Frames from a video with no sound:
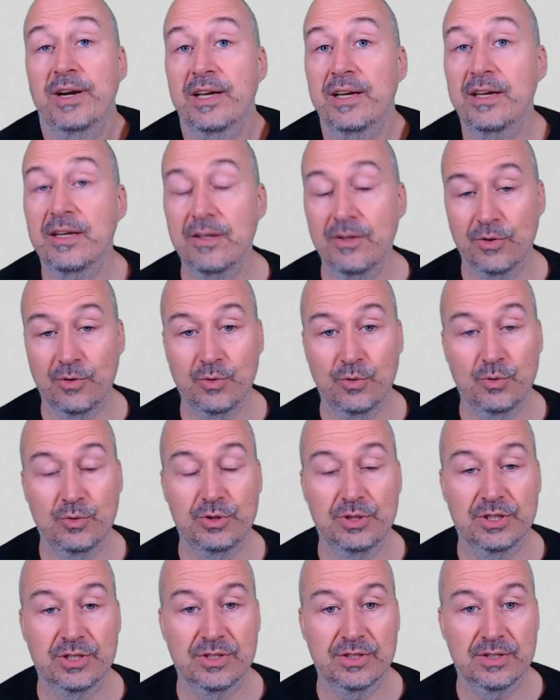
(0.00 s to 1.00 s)
you
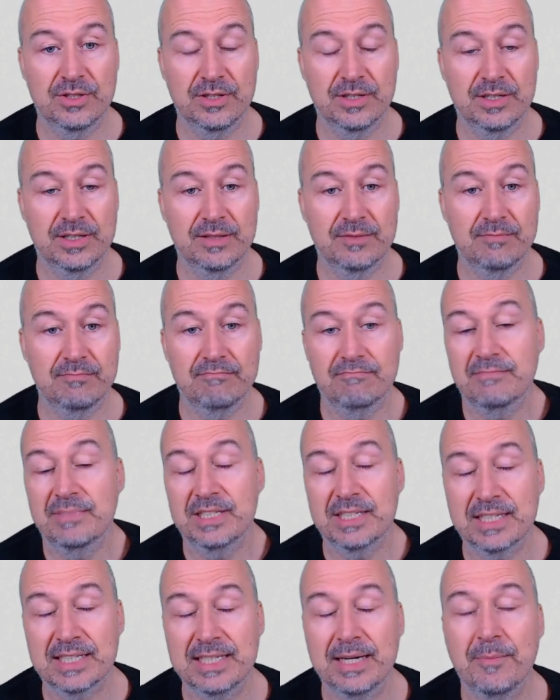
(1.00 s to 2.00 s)
just this
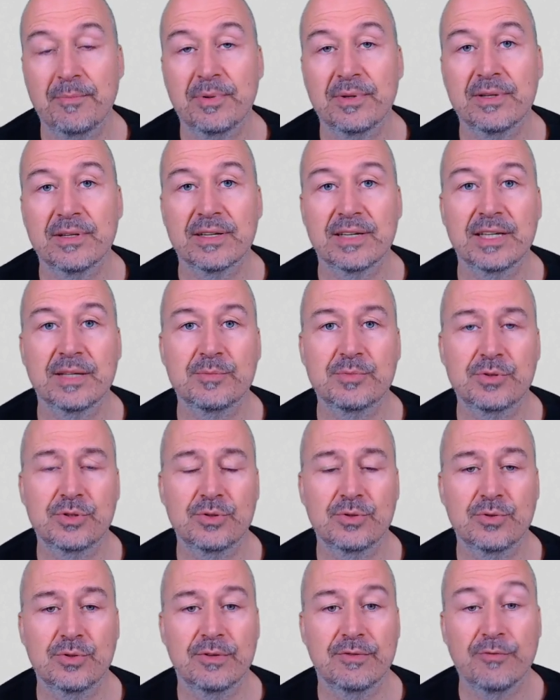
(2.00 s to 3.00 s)
example helps
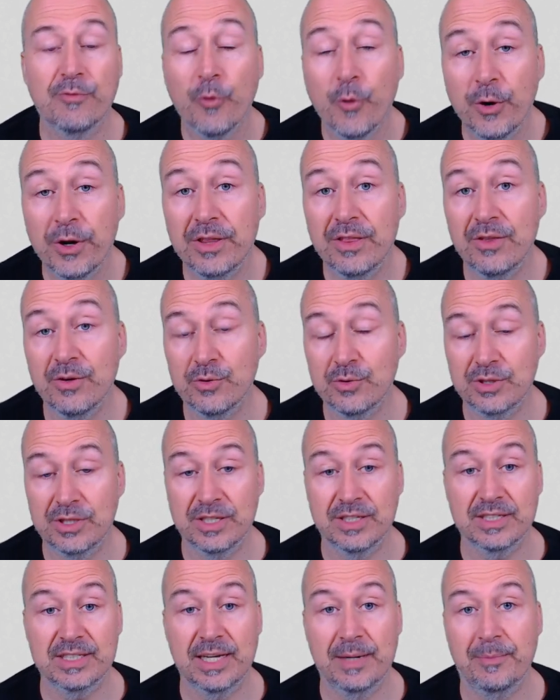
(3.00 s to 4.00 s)
you avoid those
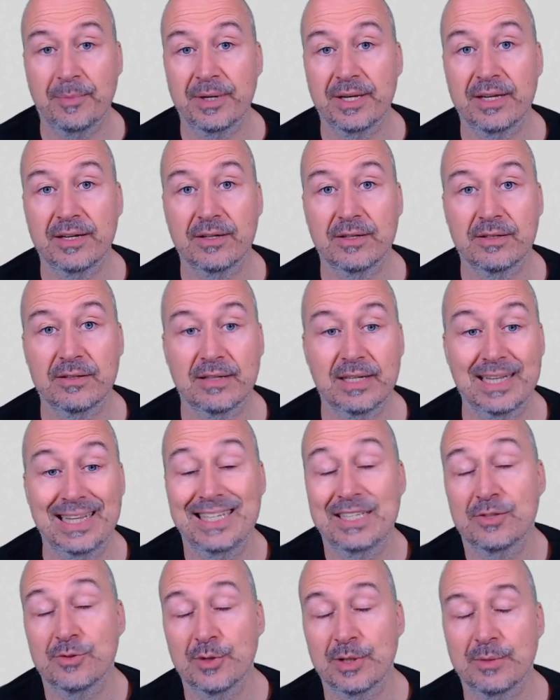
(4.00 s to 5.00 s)
things happening, at
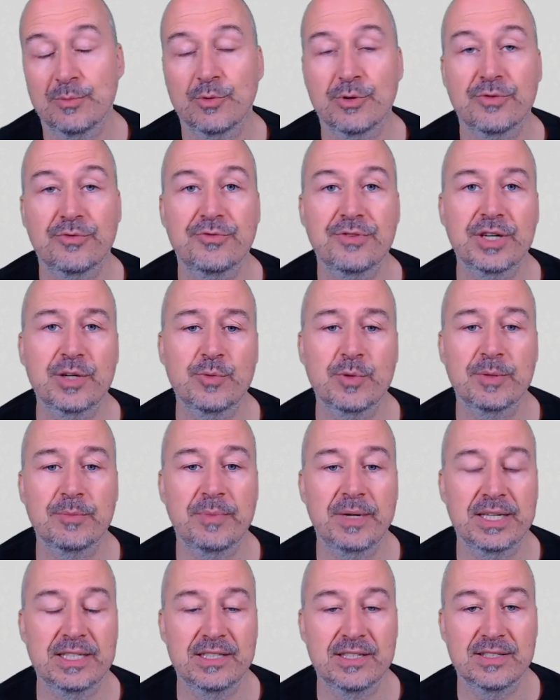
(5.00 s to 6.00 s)
least on a more frequent
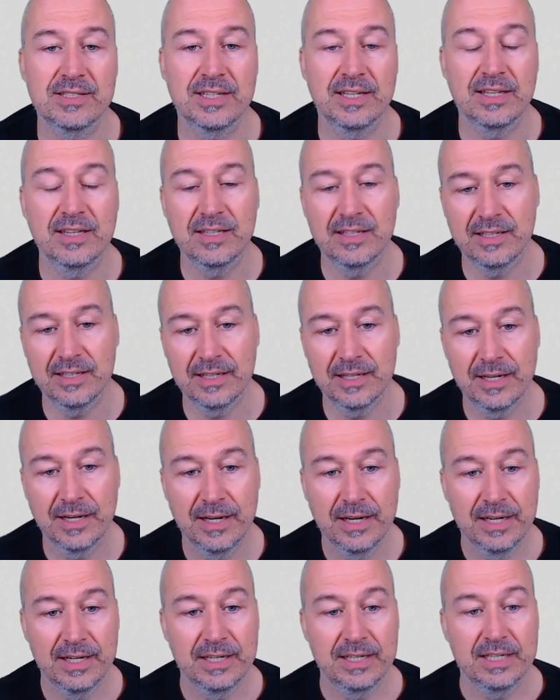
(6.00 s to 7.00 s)
basis, and
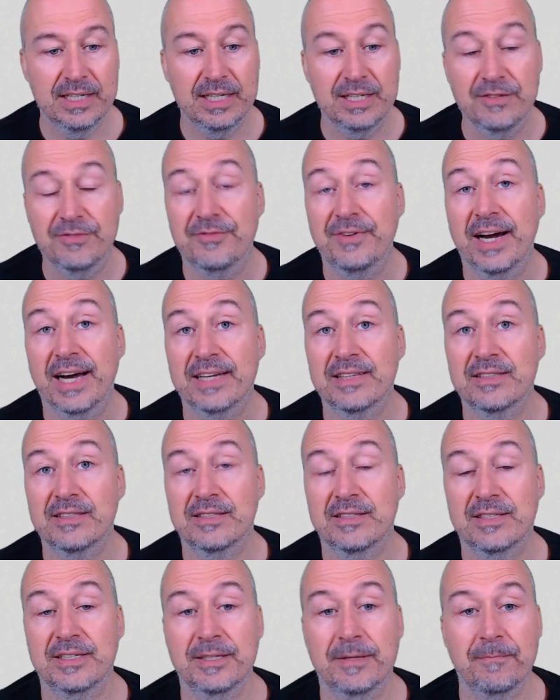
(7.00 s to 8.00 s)
in fact
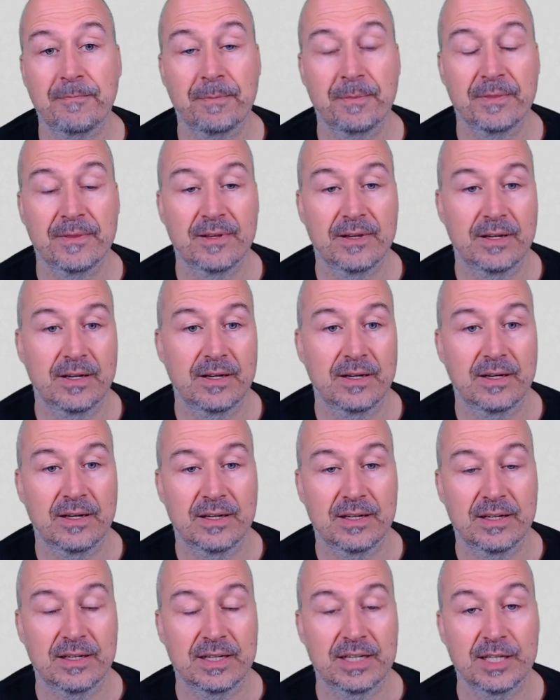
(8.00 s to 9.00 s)

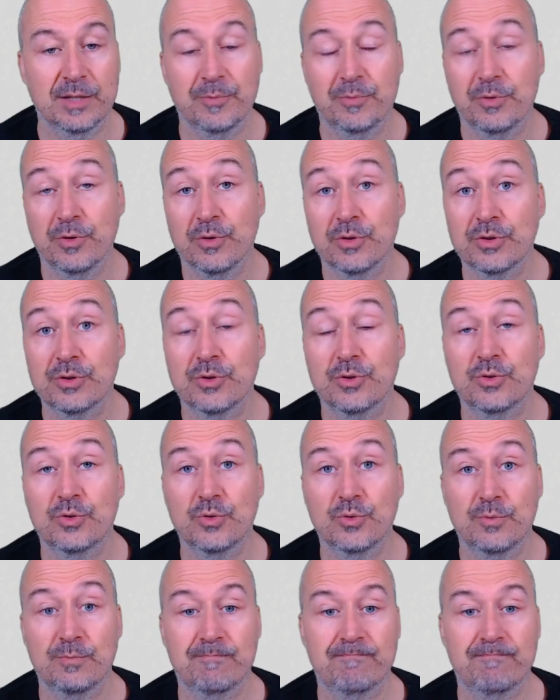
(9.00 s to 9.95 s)
help you also to